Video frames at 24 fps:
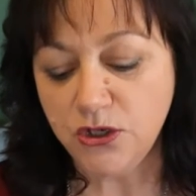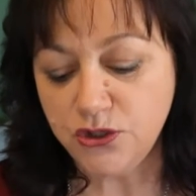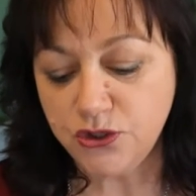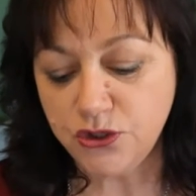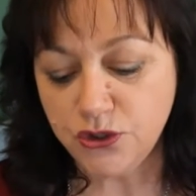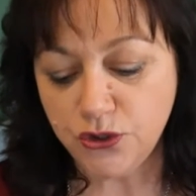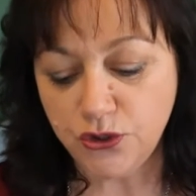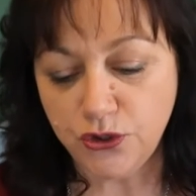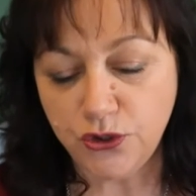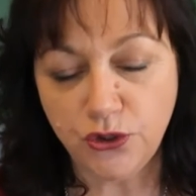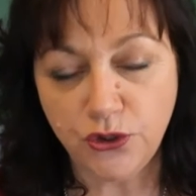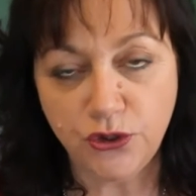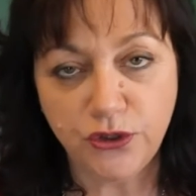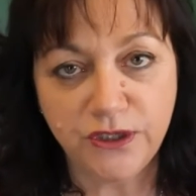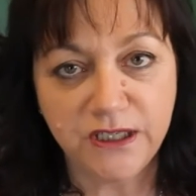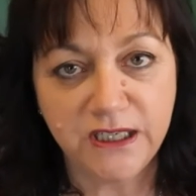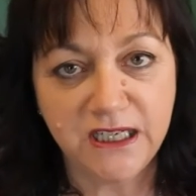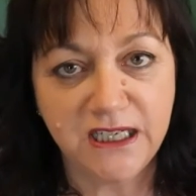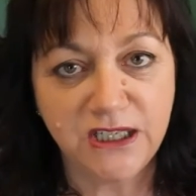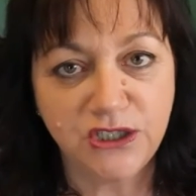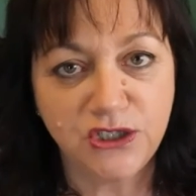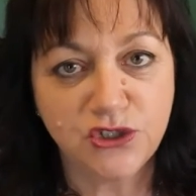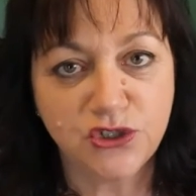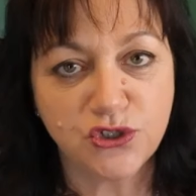Do you
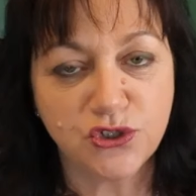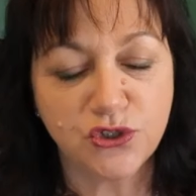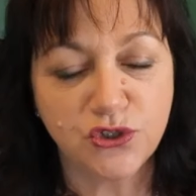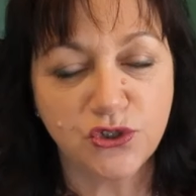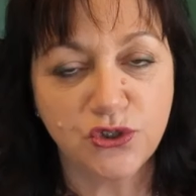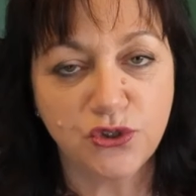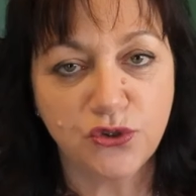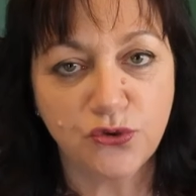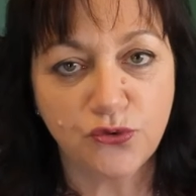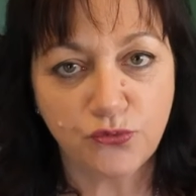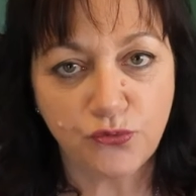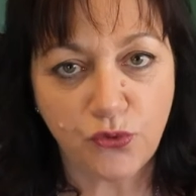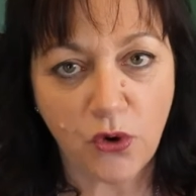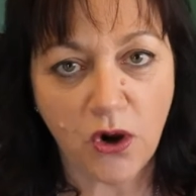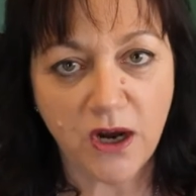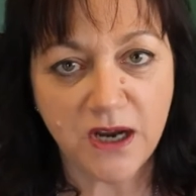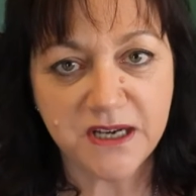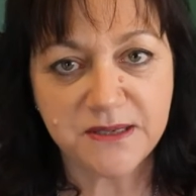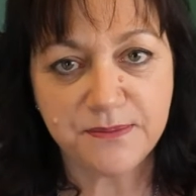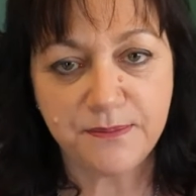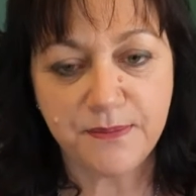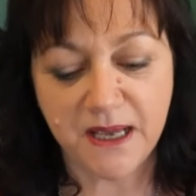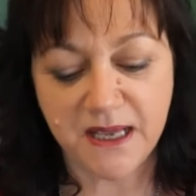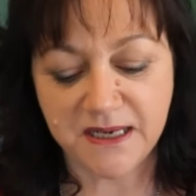need to
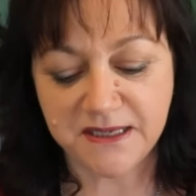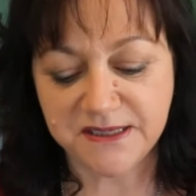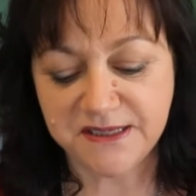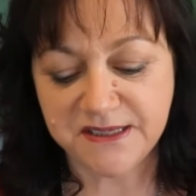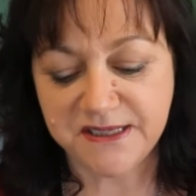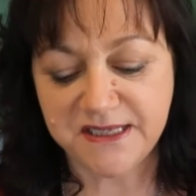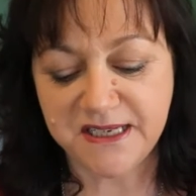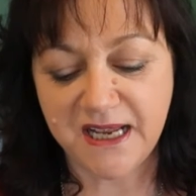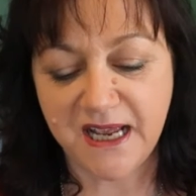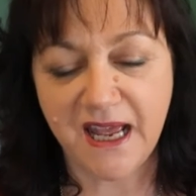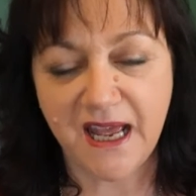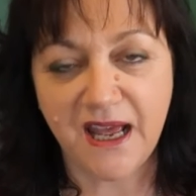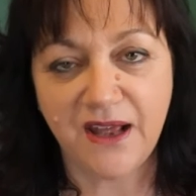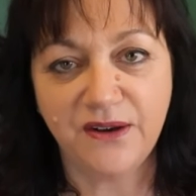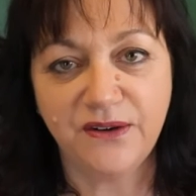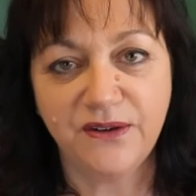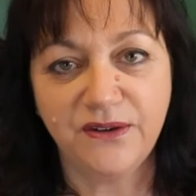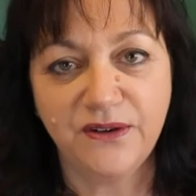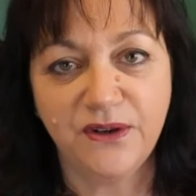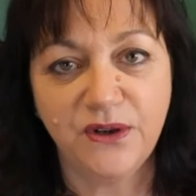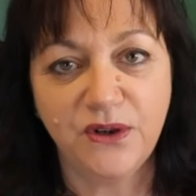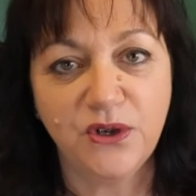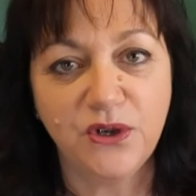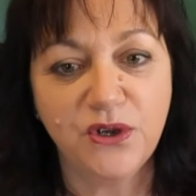write matters down?
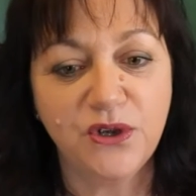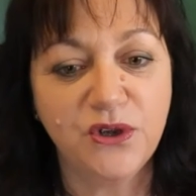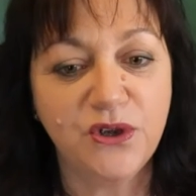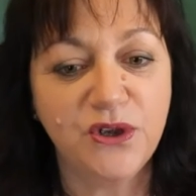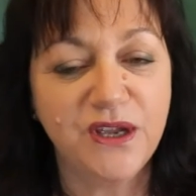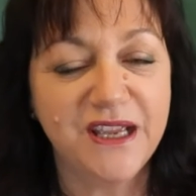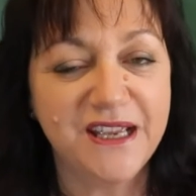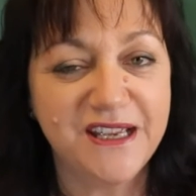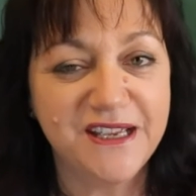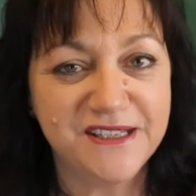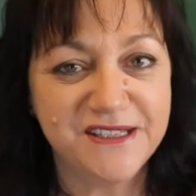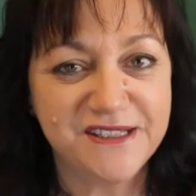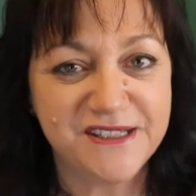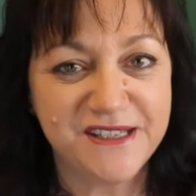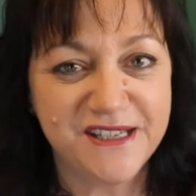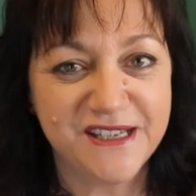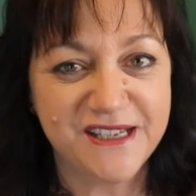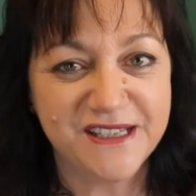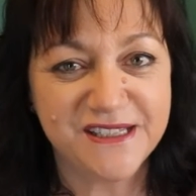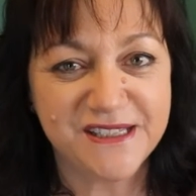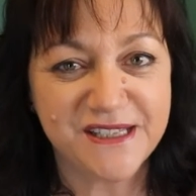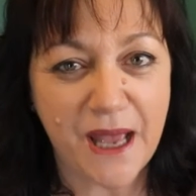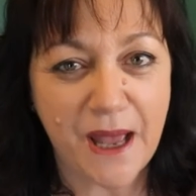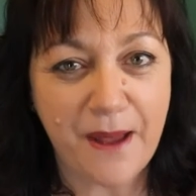Is
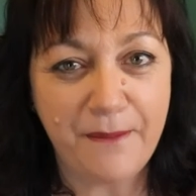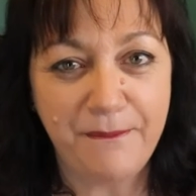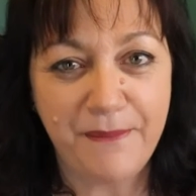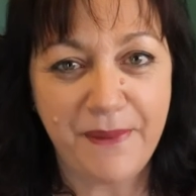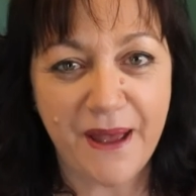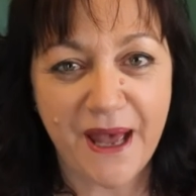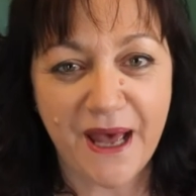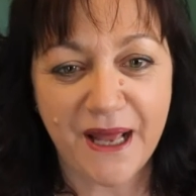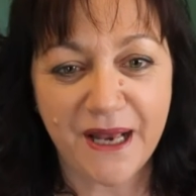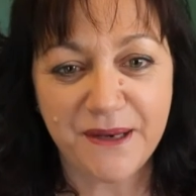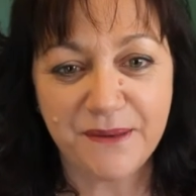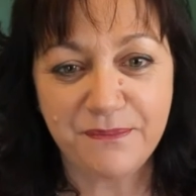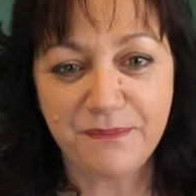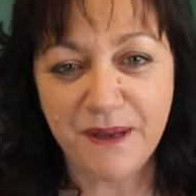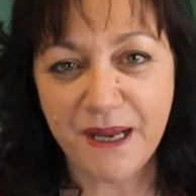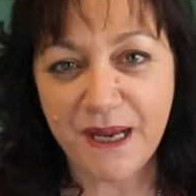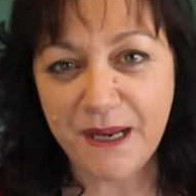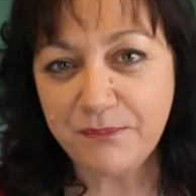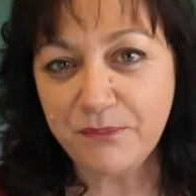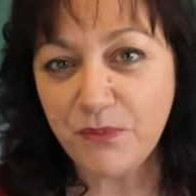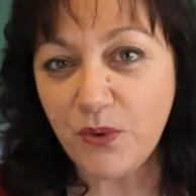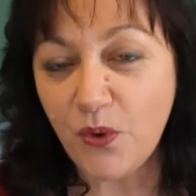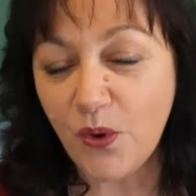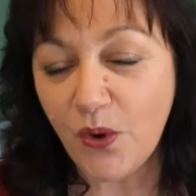this about
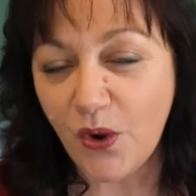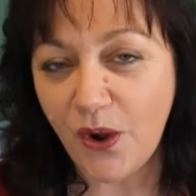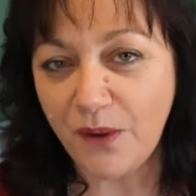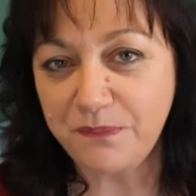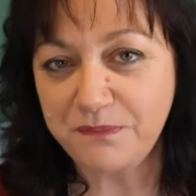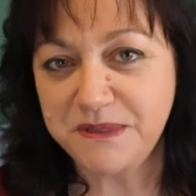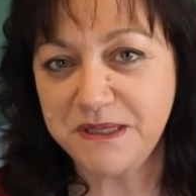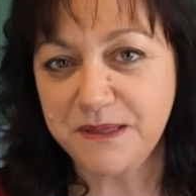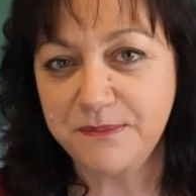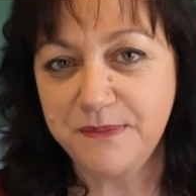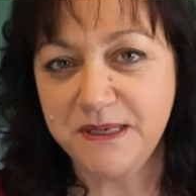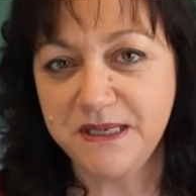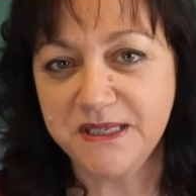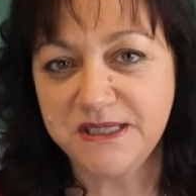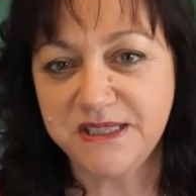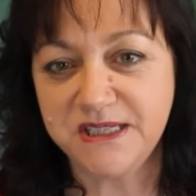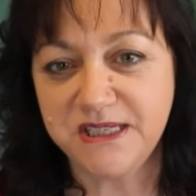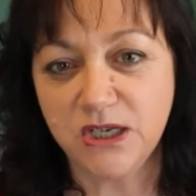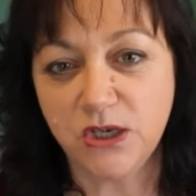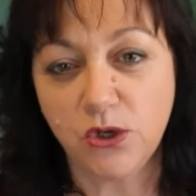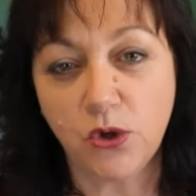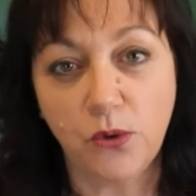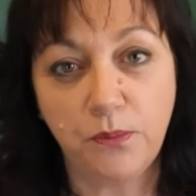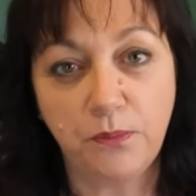being more
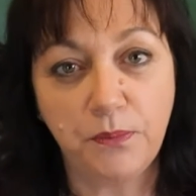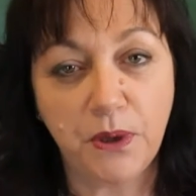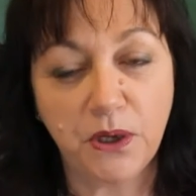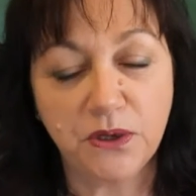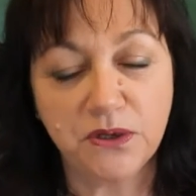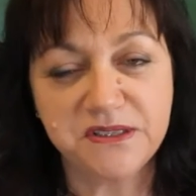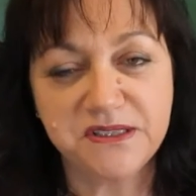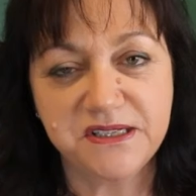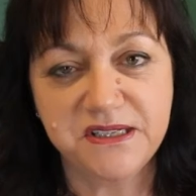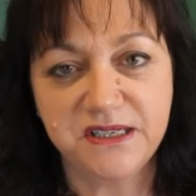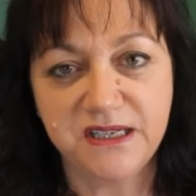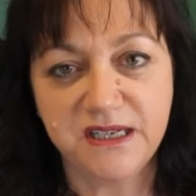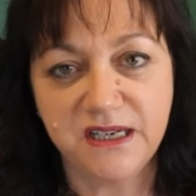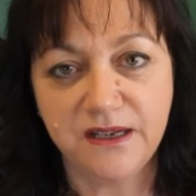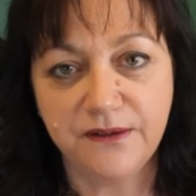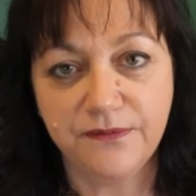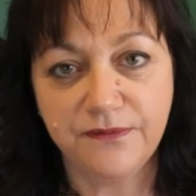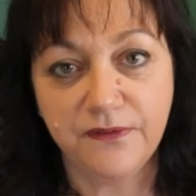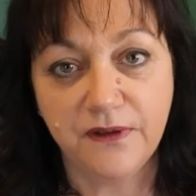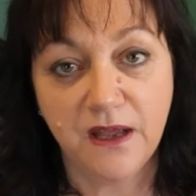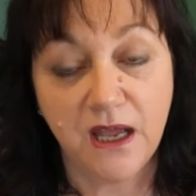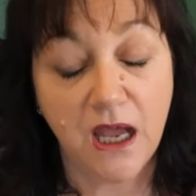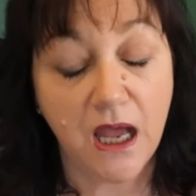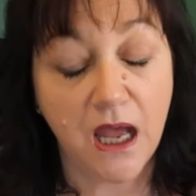optimistic or positive,
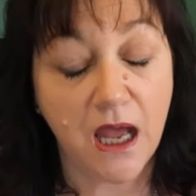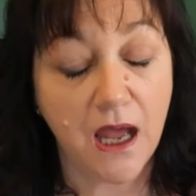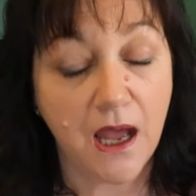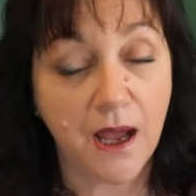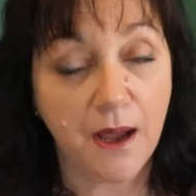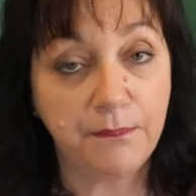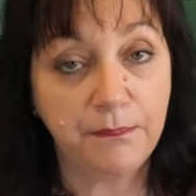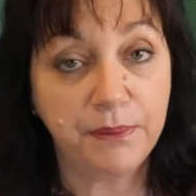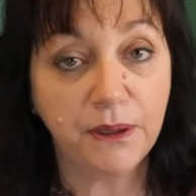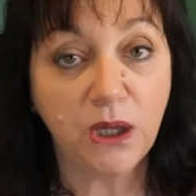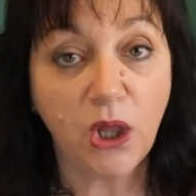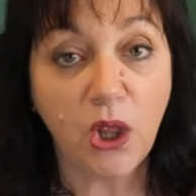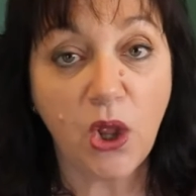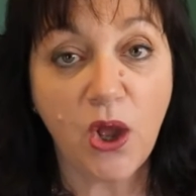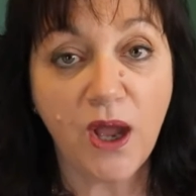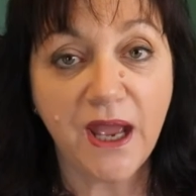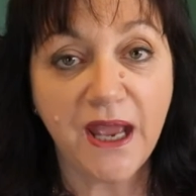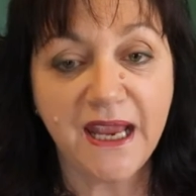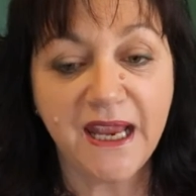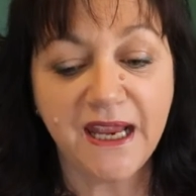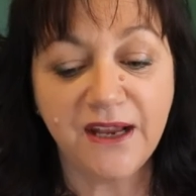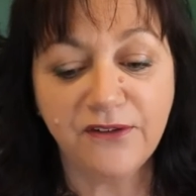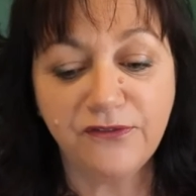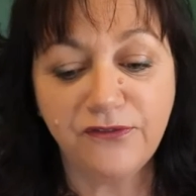
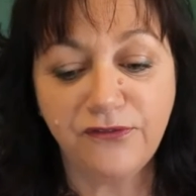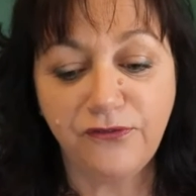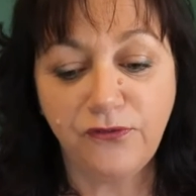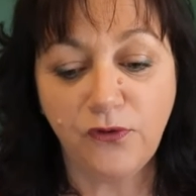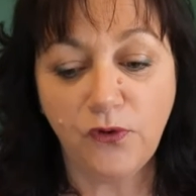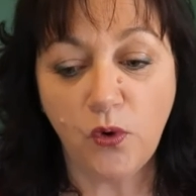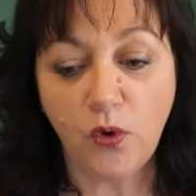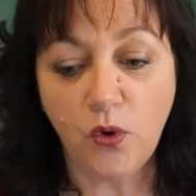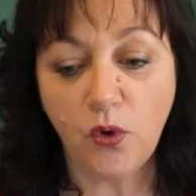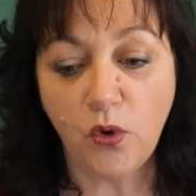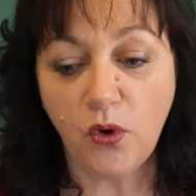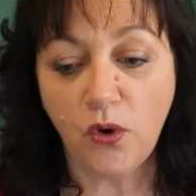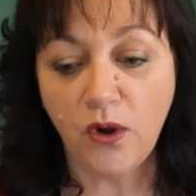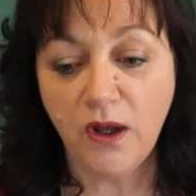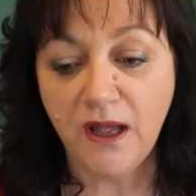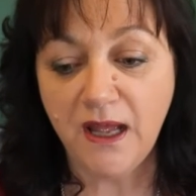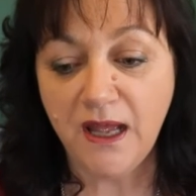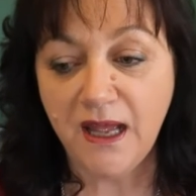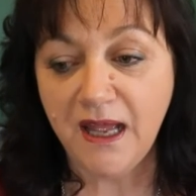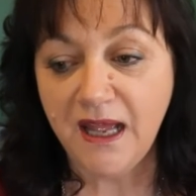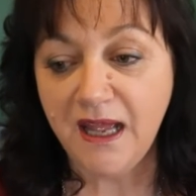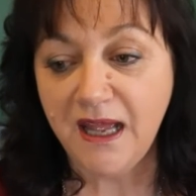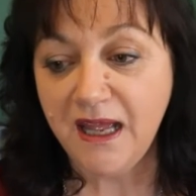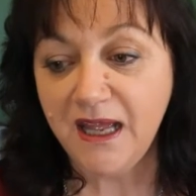applying for
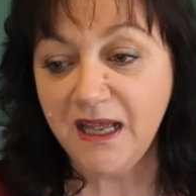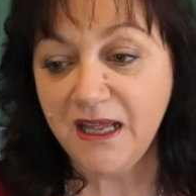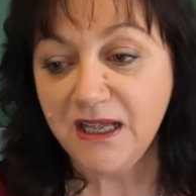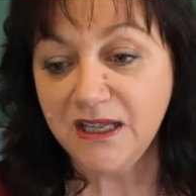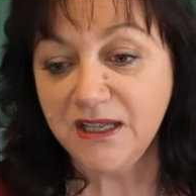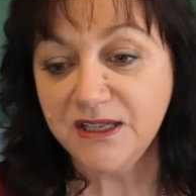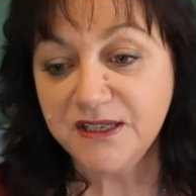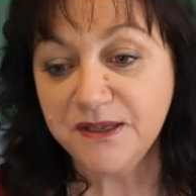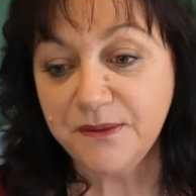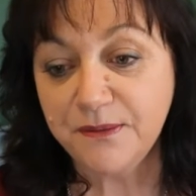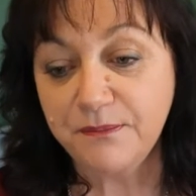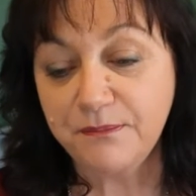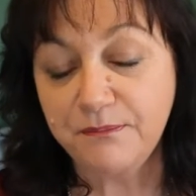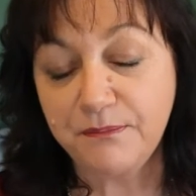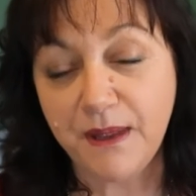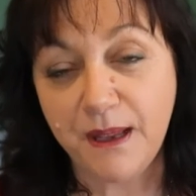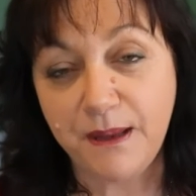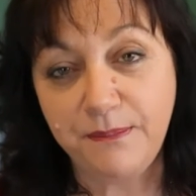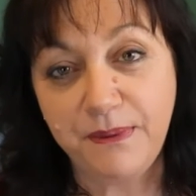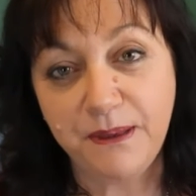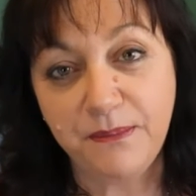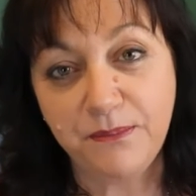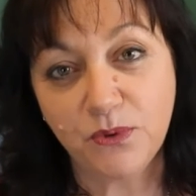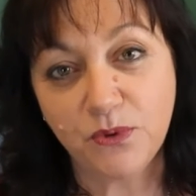
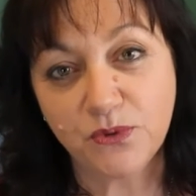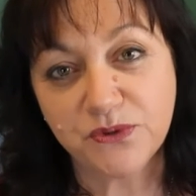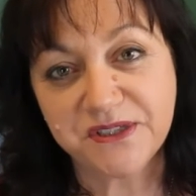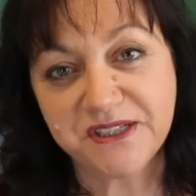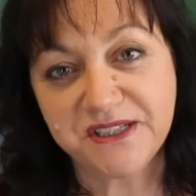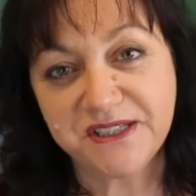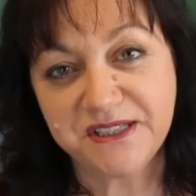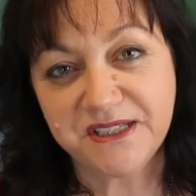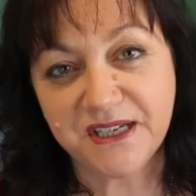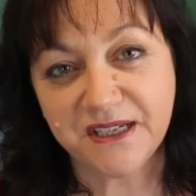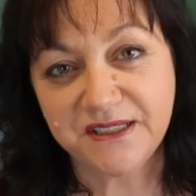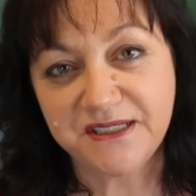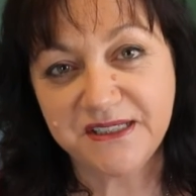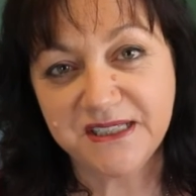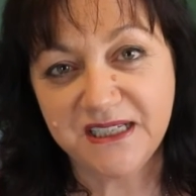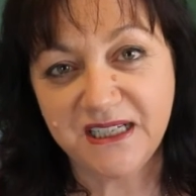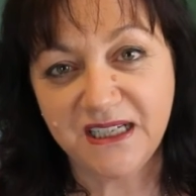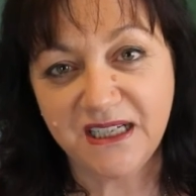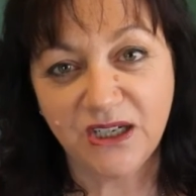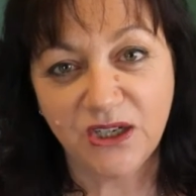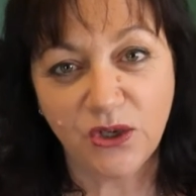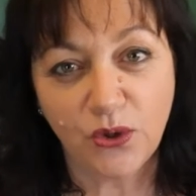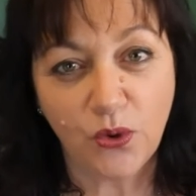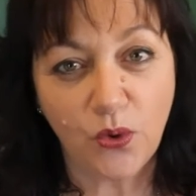maybe more
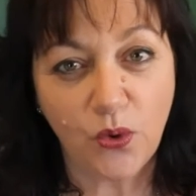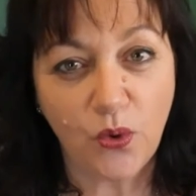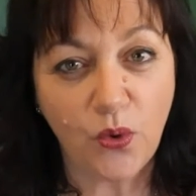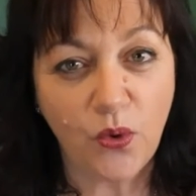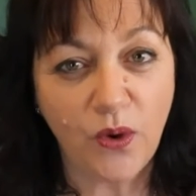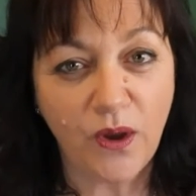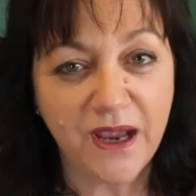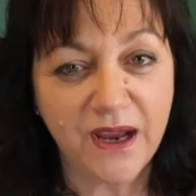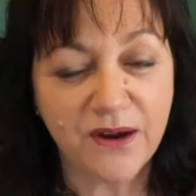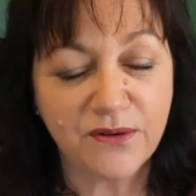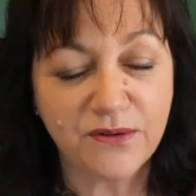study or